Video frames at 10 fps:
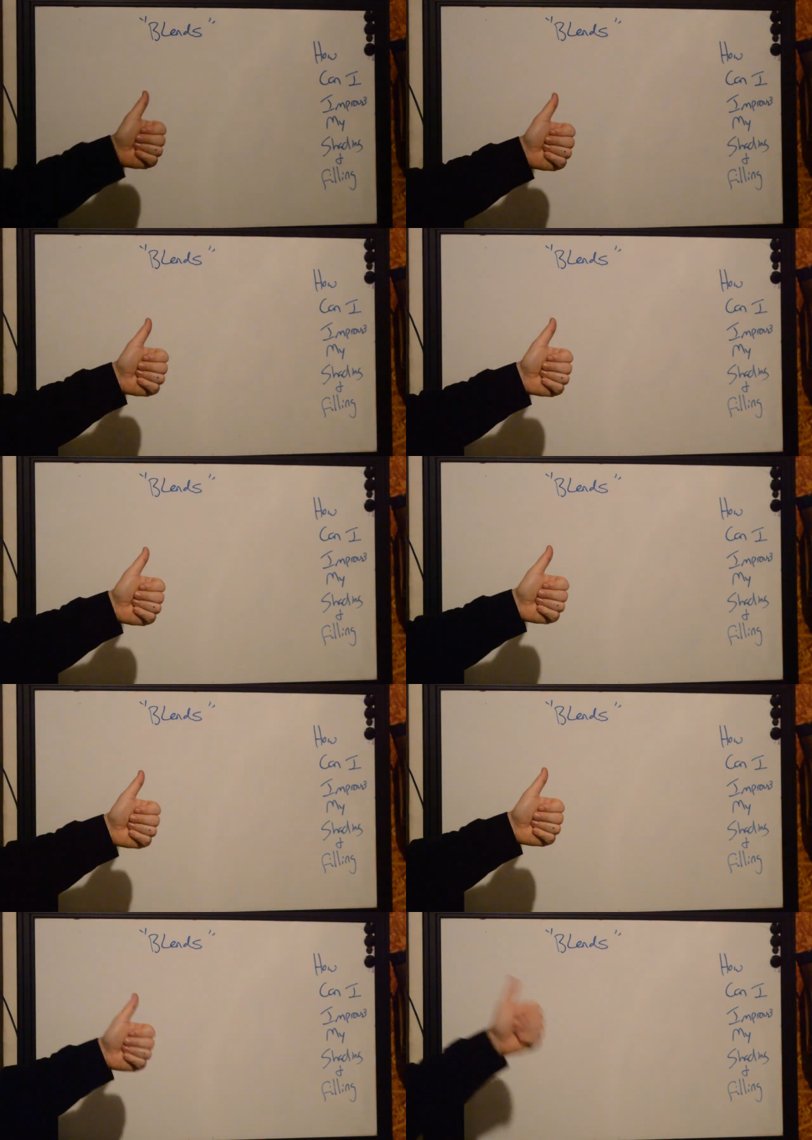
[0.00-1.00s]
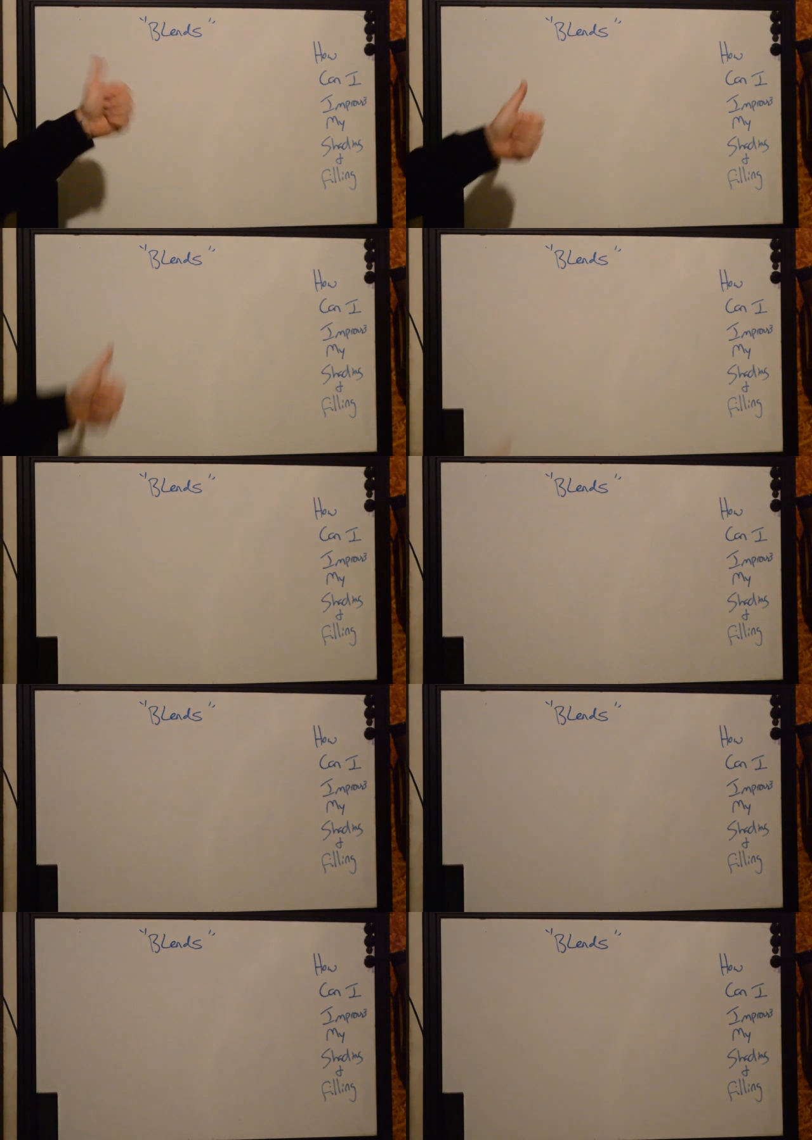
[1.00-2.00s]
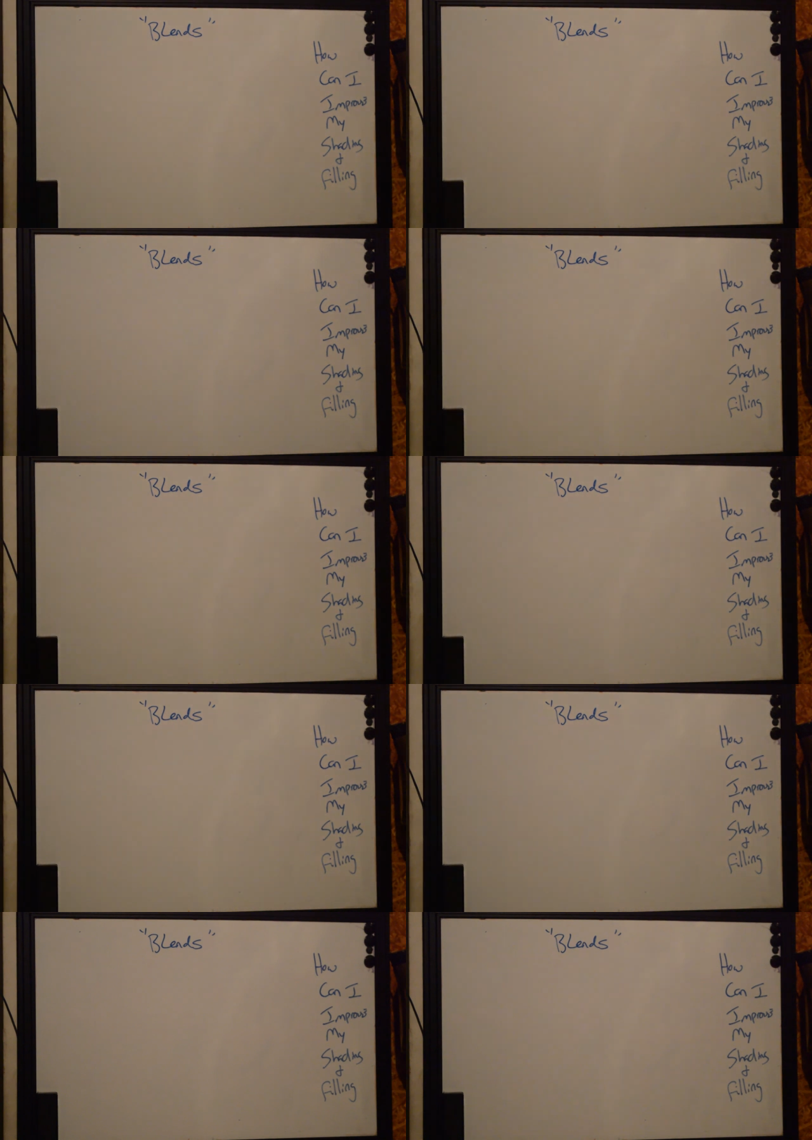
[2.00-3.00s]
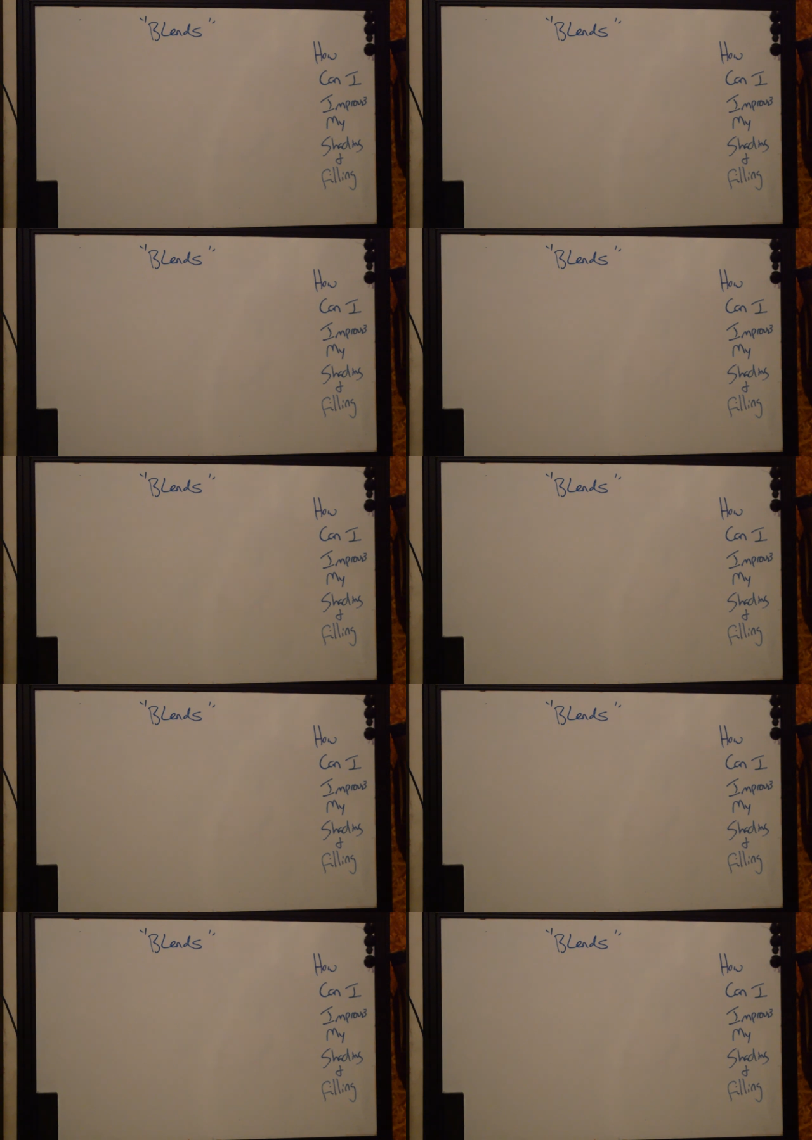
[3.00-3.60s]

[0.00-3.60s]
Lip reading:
Nobody's mouth can be seen.